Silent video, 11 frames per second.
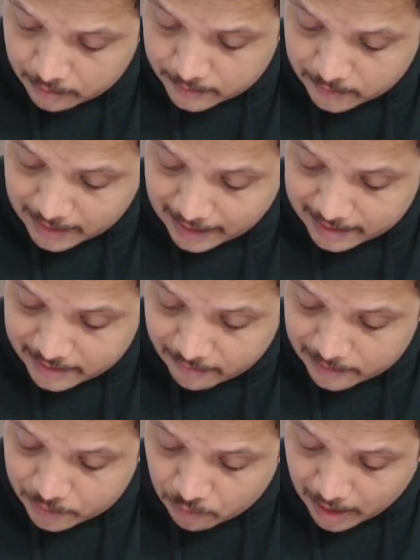so that is
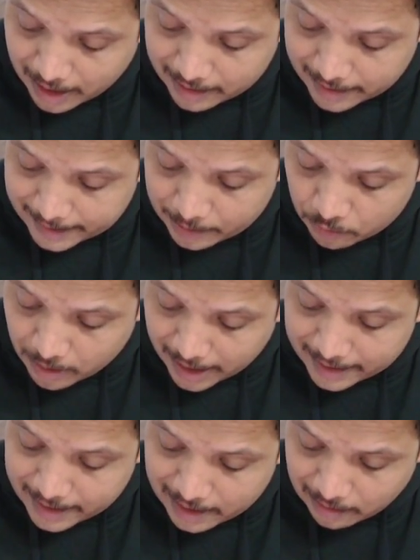equals to r into
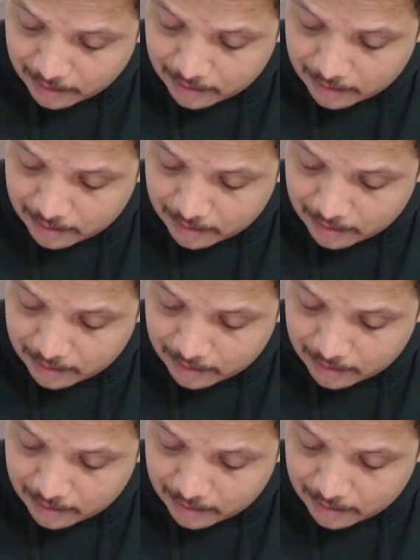il